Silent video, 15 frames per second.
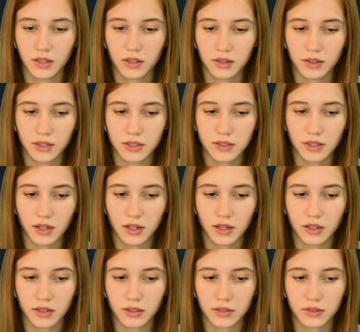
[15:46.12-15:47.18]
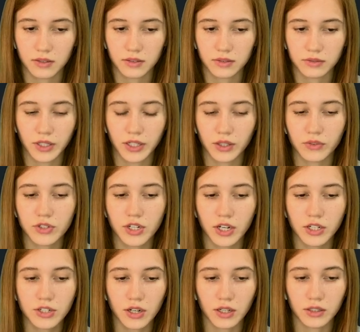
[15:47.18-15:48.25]
These are rate of
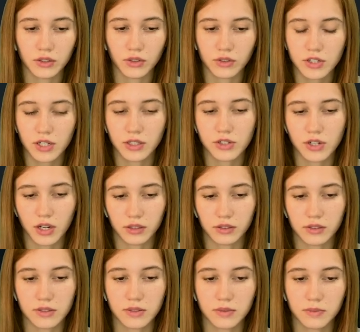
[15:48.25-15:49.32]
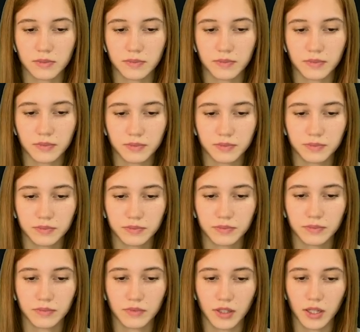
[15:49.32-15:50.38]
change and don't change channels.
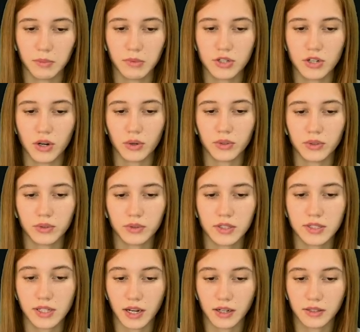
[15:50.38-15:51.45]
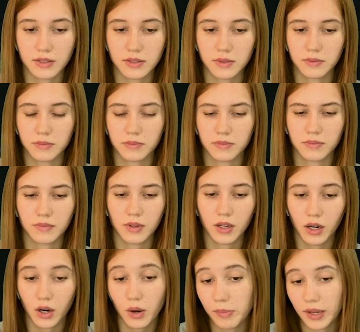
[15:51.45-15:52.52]
Let me show you the settings.
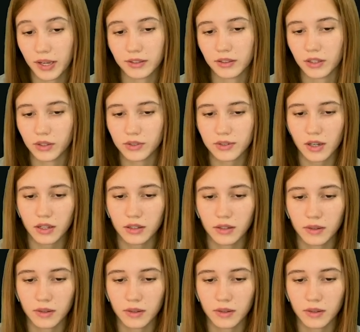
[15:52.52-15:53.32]
Copy and use it.